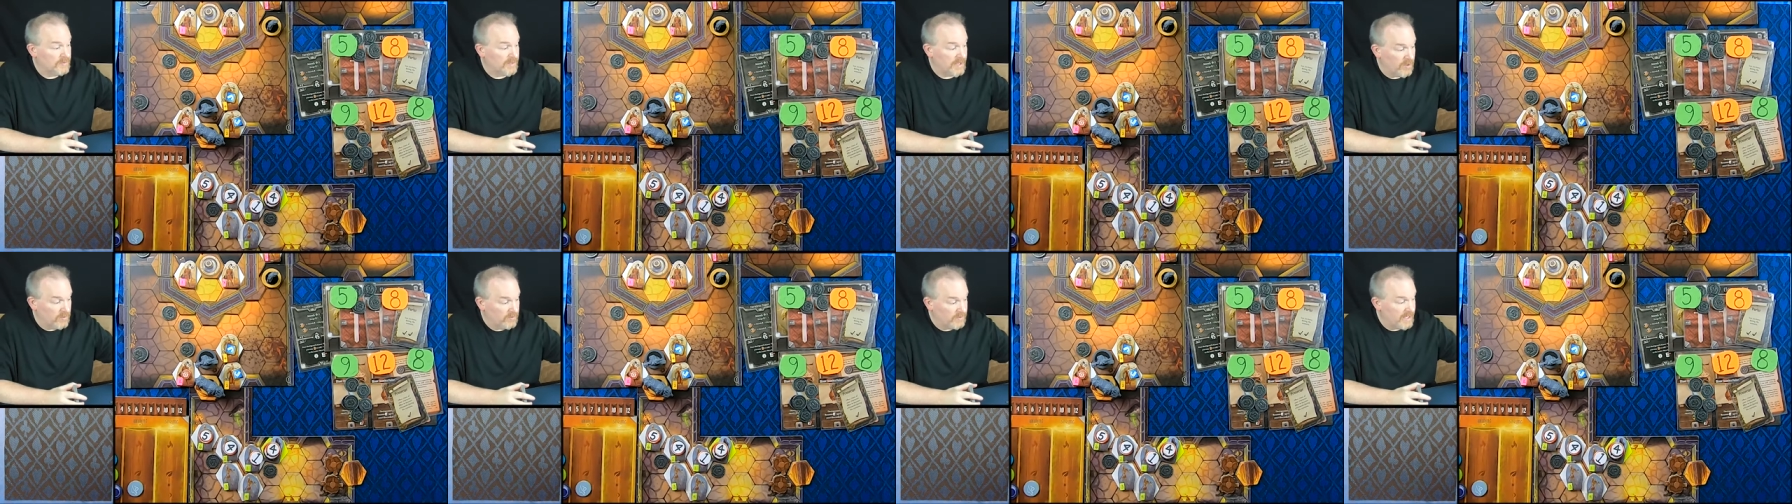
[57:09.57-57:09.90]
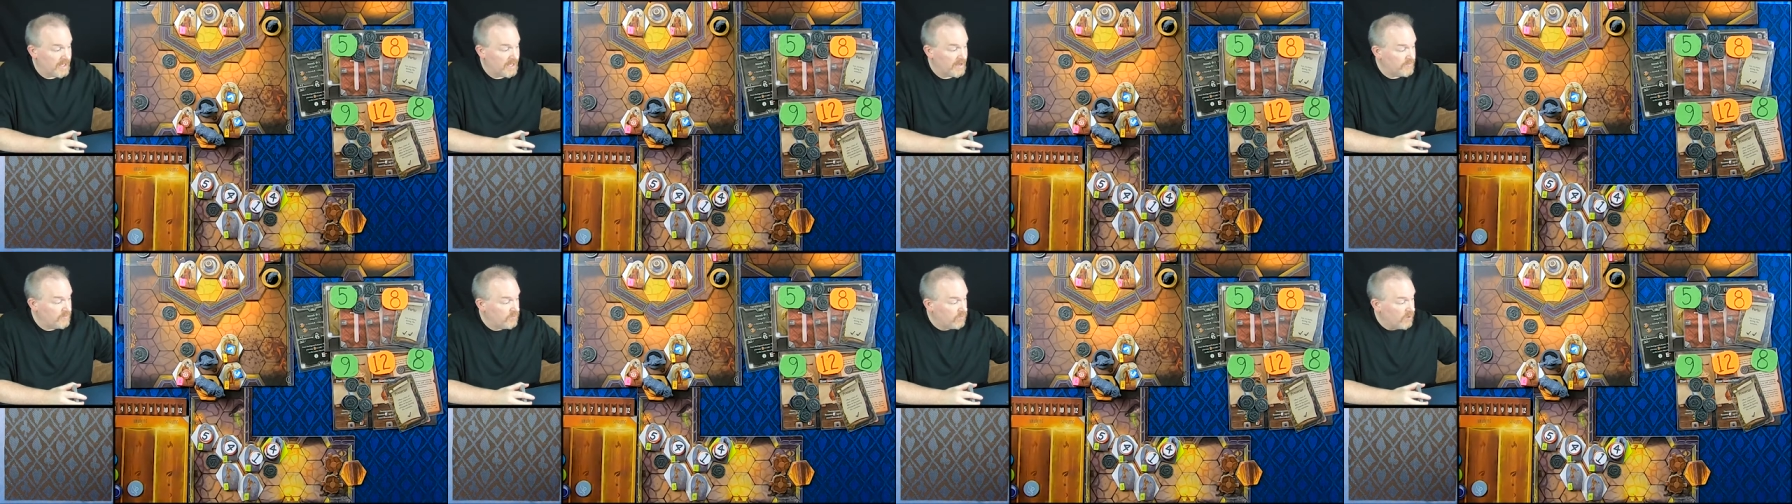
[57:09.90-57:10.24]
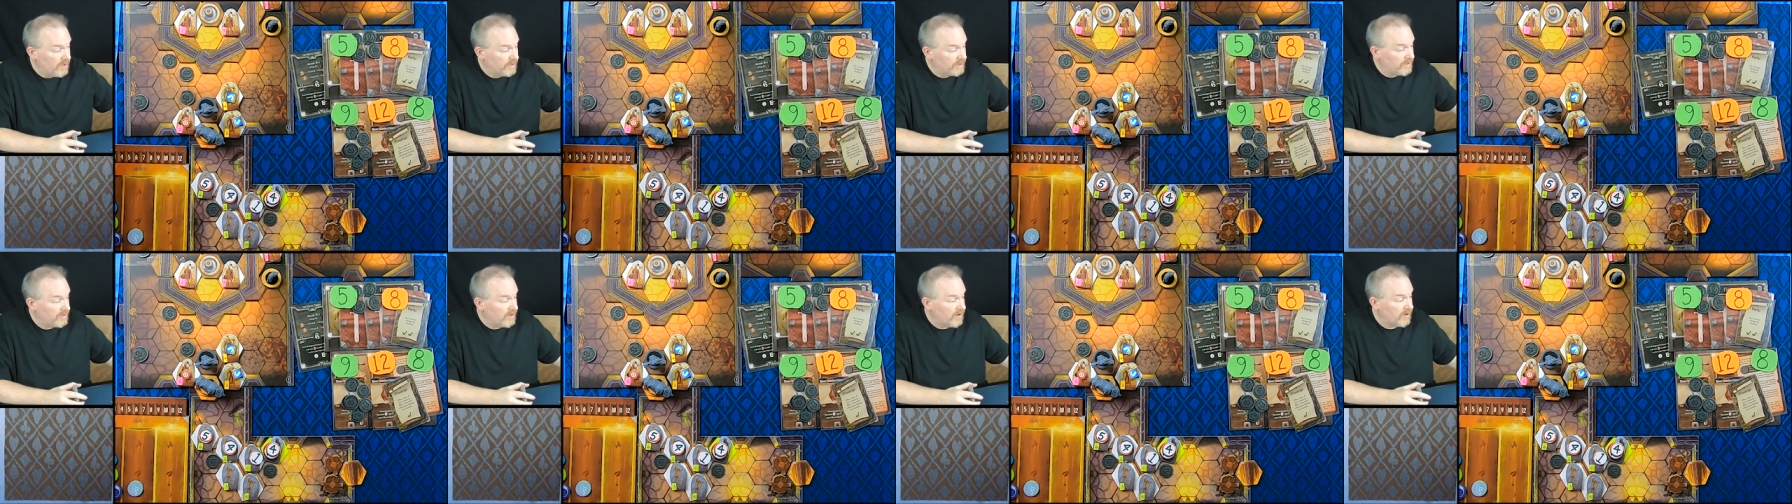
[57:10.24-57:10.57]
They only have
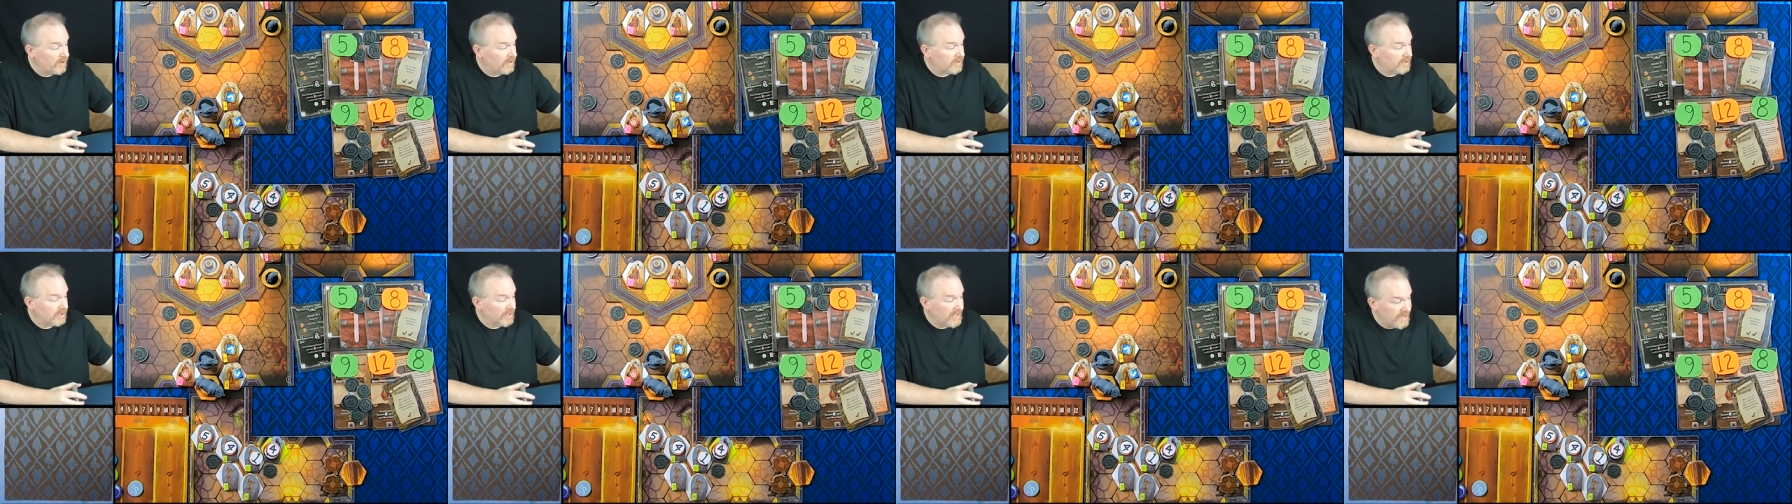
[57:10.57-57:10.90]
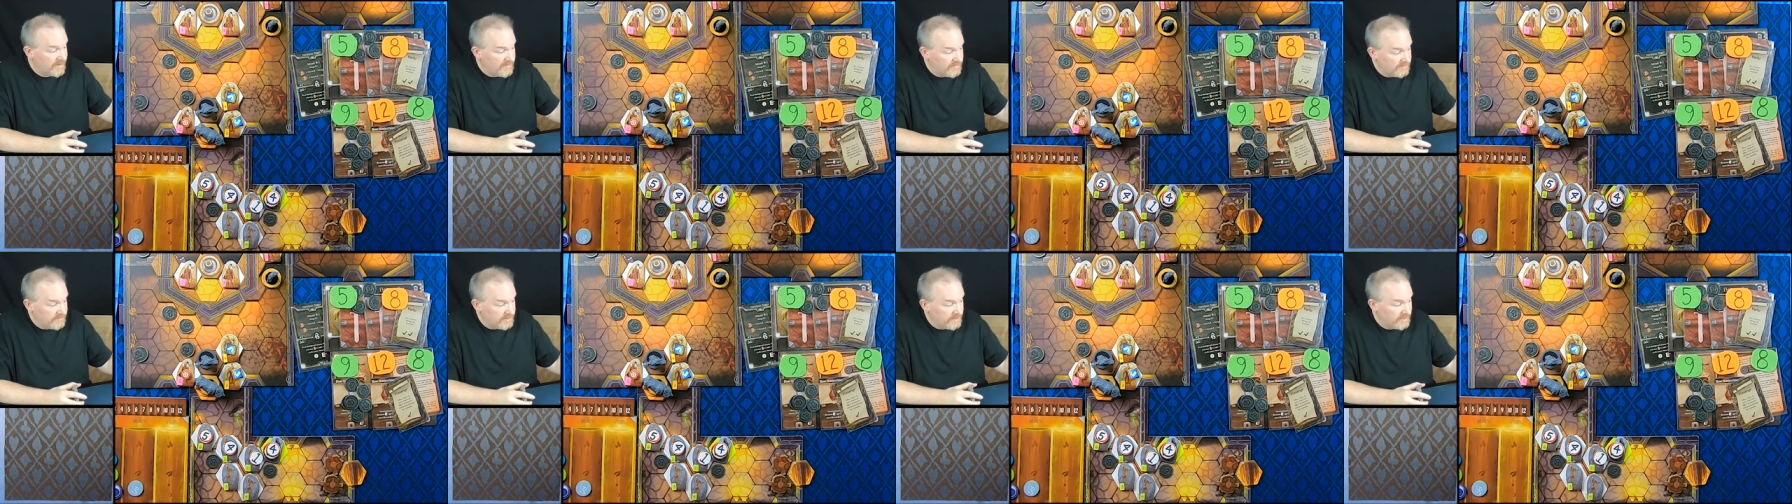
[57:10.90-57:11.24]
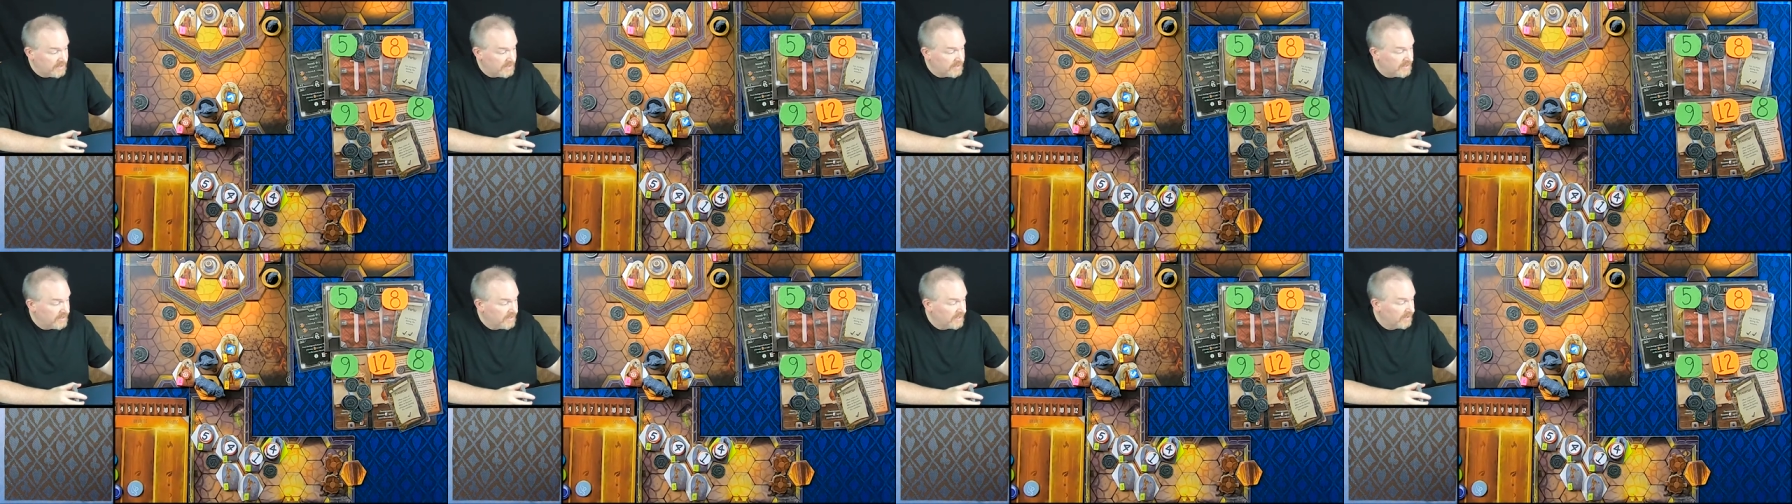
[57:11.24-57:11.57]
1 card left
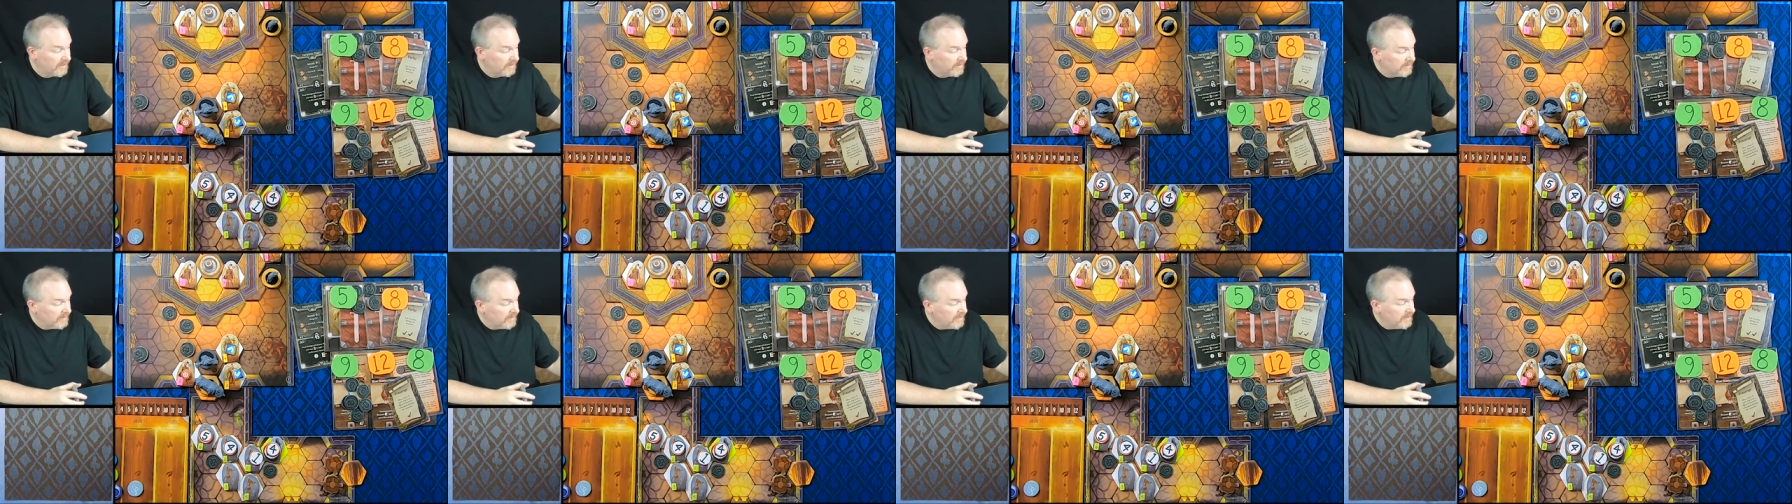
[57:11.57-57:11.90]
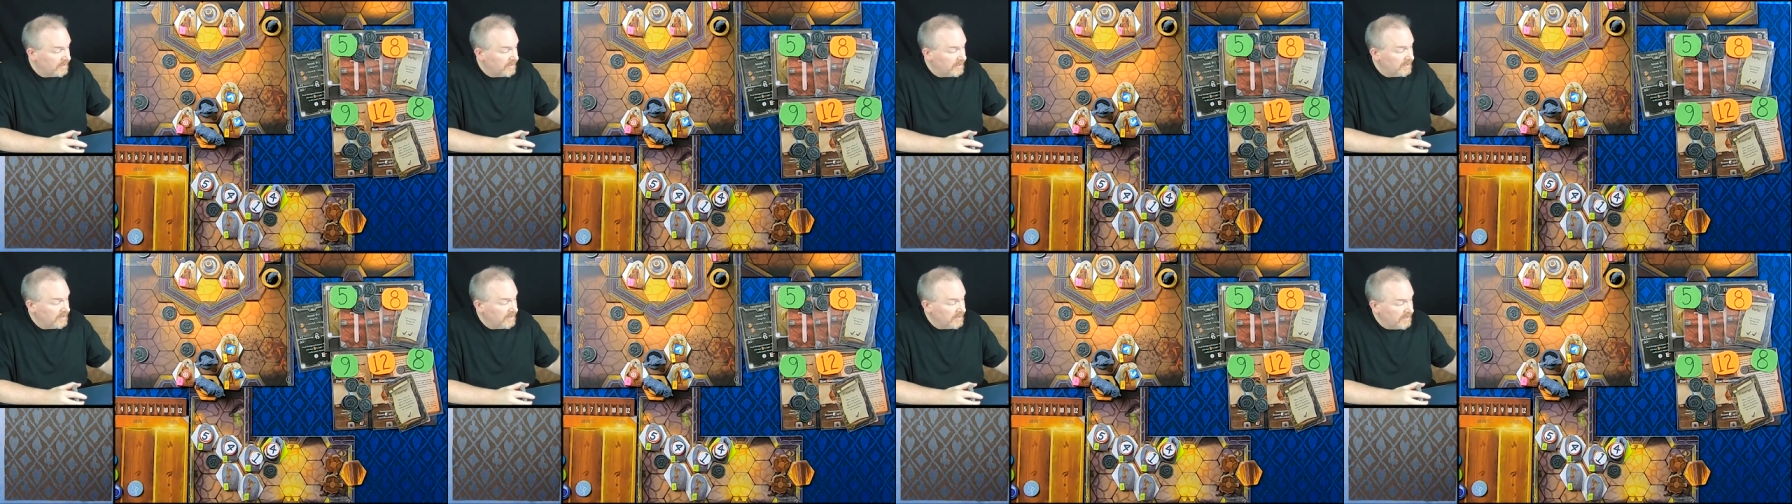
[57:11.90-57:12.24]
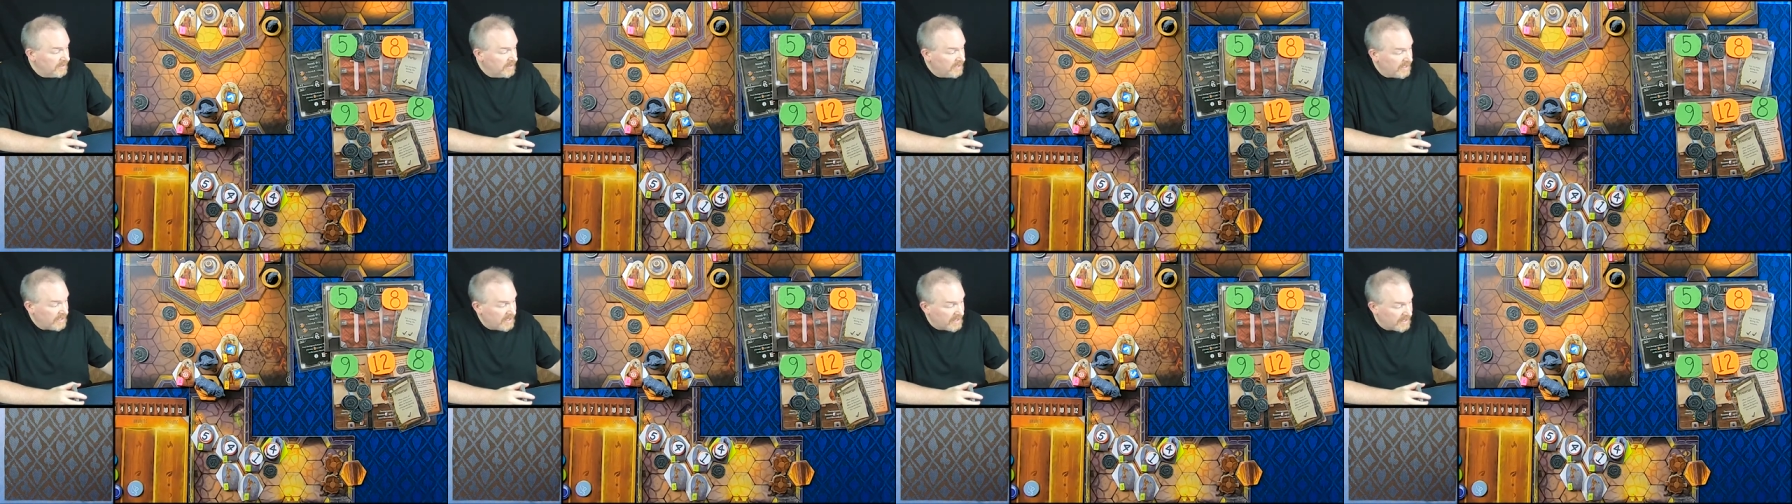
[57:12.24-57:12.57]
in their
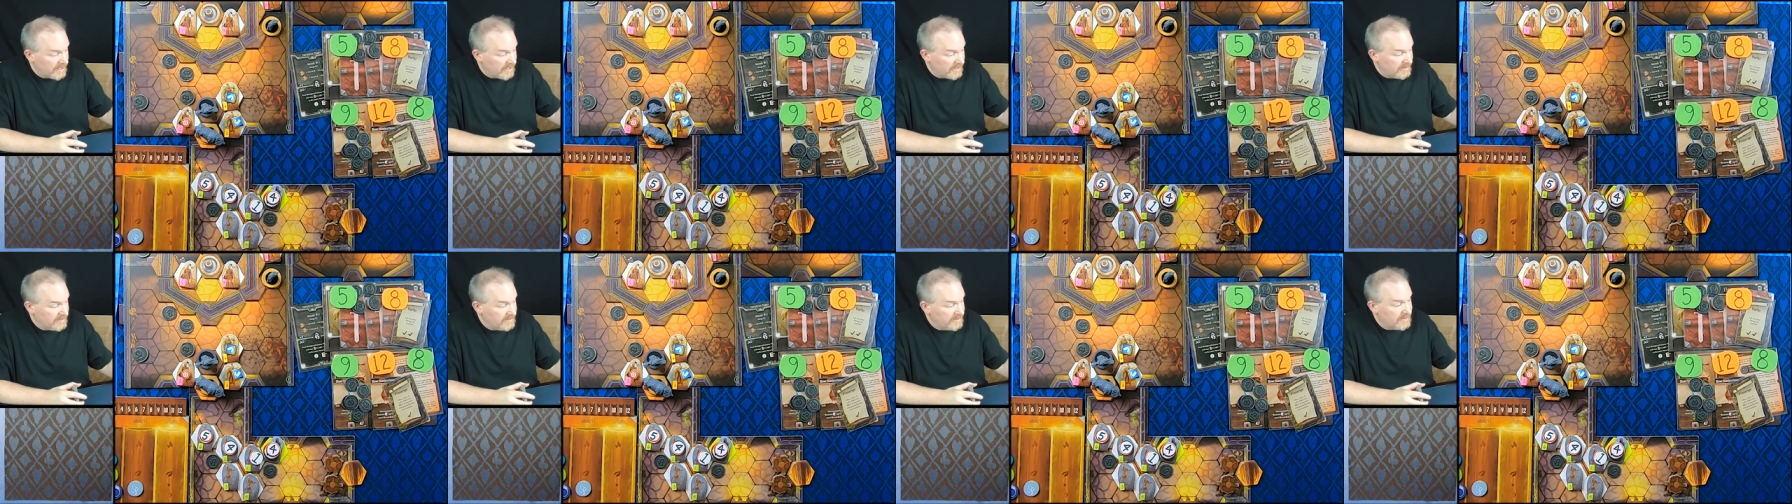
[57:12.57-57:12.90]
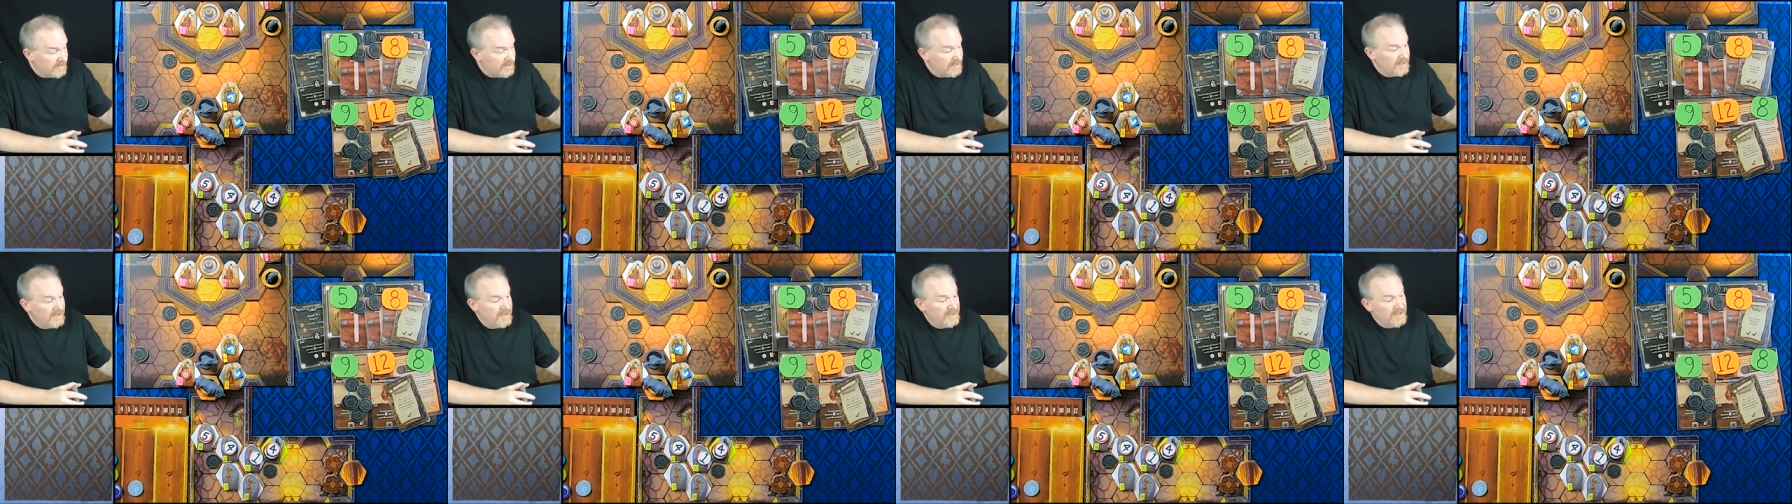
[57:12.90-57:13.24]
hand.